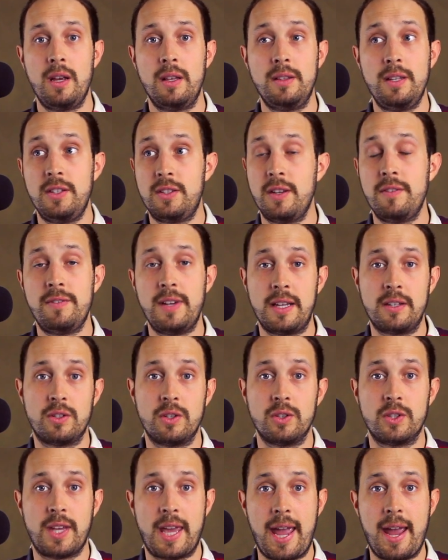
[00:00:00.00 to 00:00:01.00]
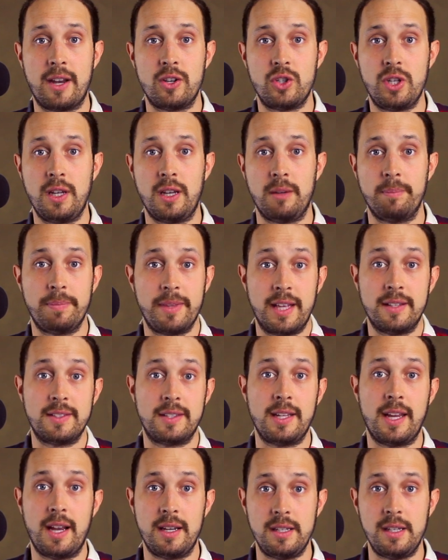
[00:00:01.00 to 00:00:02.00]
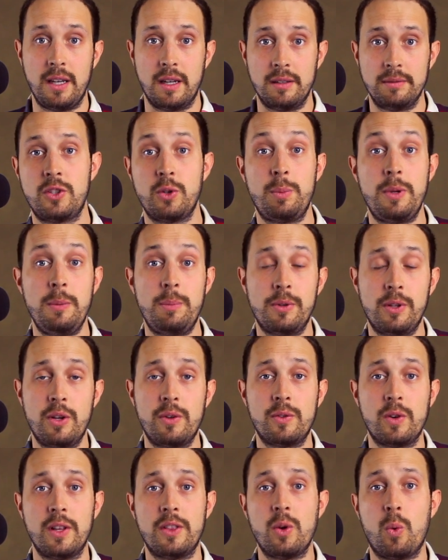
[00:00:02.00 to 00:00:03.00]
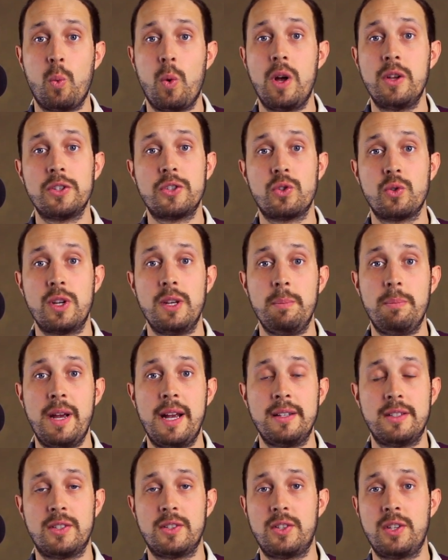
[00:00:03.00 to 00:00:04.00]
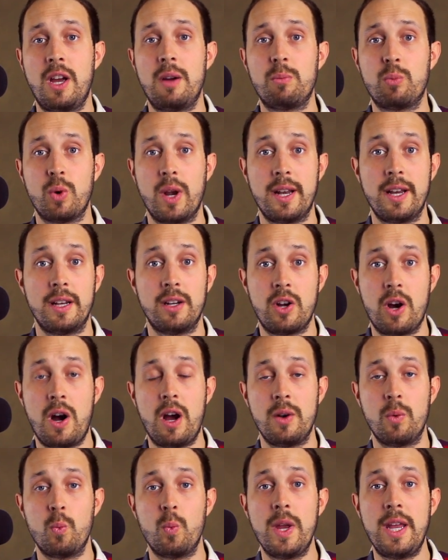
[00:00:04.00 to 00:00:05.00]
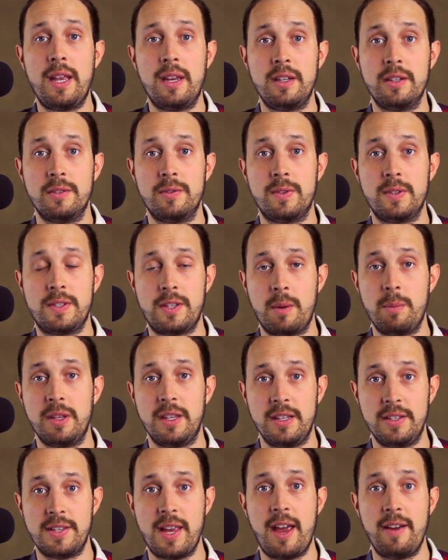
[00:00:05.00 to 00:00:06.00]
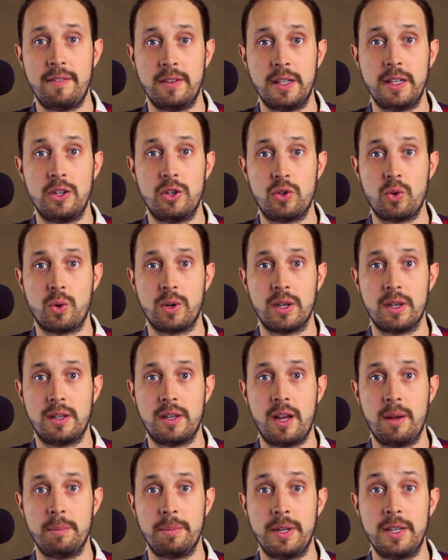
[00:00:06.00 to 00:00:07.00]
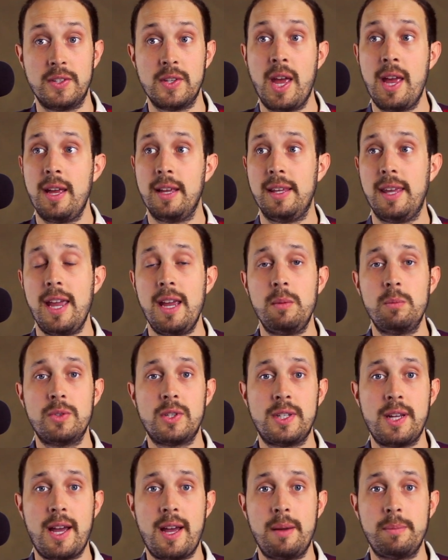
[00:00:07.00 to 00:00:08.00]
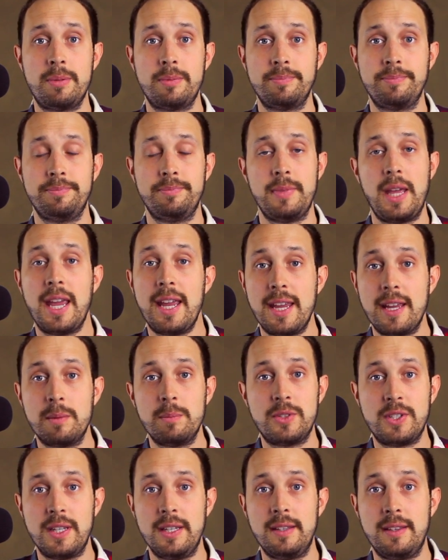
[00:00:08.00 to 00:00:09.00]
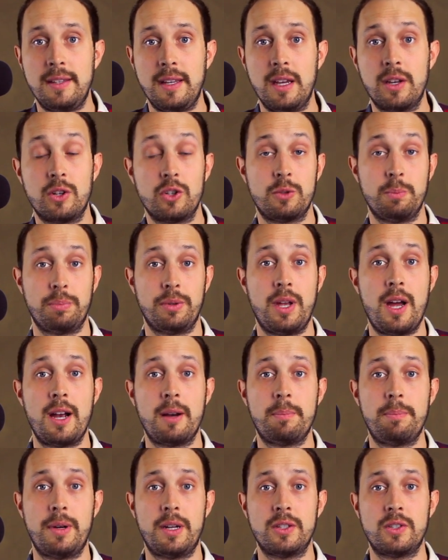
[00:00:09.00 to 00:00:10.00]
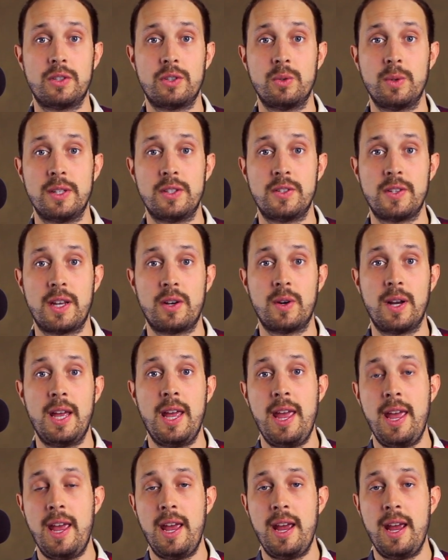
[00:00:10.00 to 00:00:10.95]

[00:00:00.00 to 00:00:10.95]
these investors cash in. That's the idea. So people over at the Wall Street Bets subreddit caught wind of some of these heavily shorted companies, GameStop, A M C Theaters, Blockbuster, et cetera.